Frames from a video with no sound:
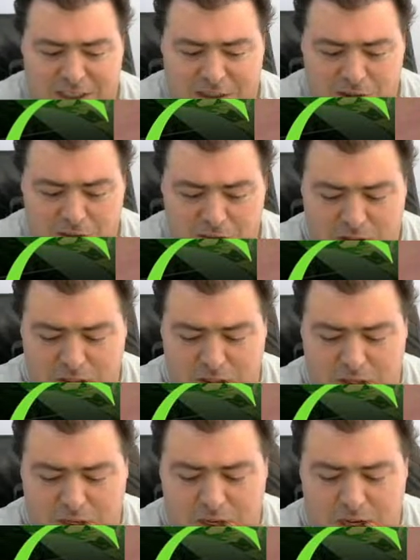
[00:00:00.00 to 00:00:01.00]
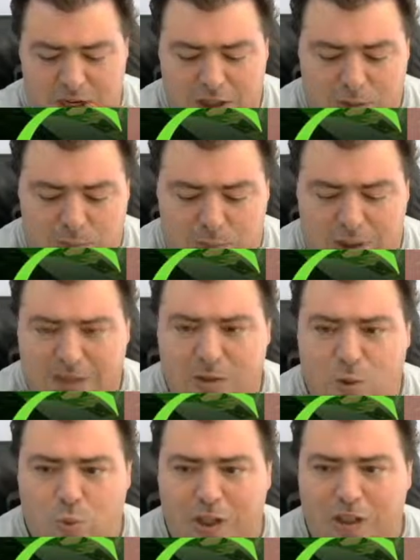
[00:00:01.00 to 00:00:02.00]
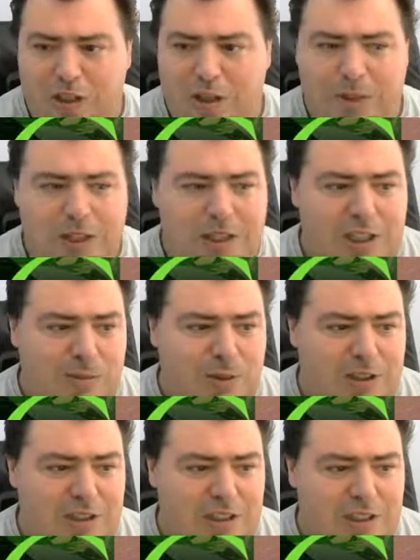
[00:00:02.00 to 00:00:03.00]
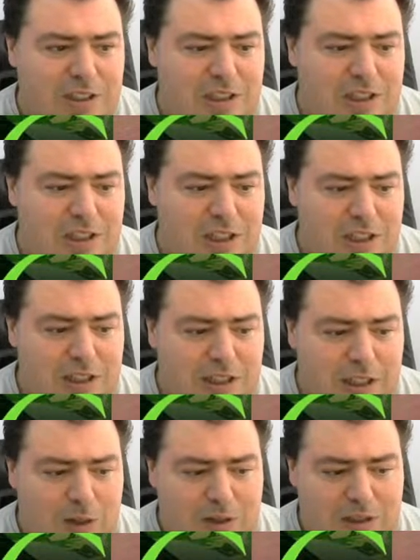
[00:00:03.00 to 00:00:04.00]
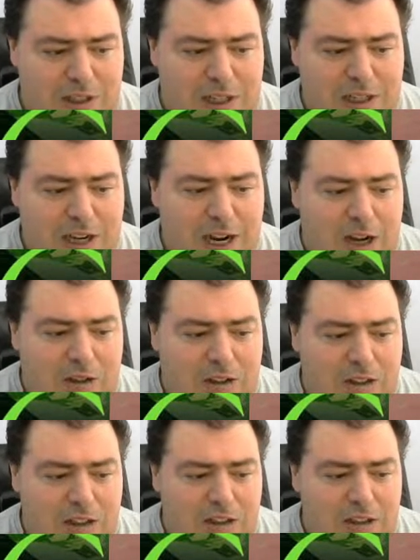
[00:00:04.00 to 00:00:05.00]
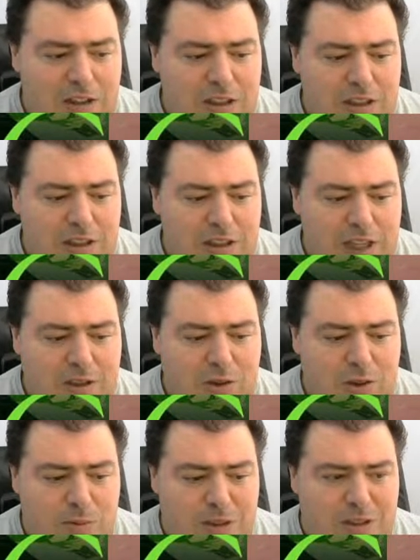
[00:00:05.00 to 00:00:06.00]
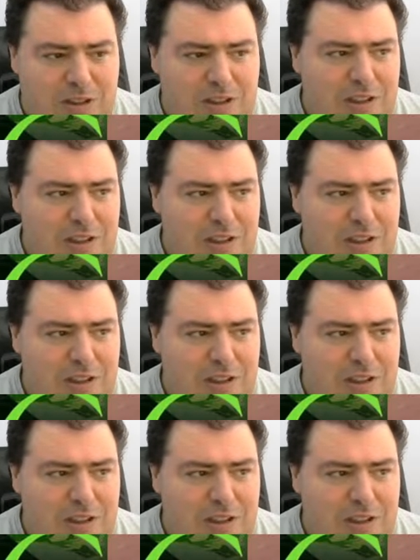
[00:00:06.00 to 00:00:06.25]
so I'm gonna press one on my keyboard. That will get out the dinosaur bones.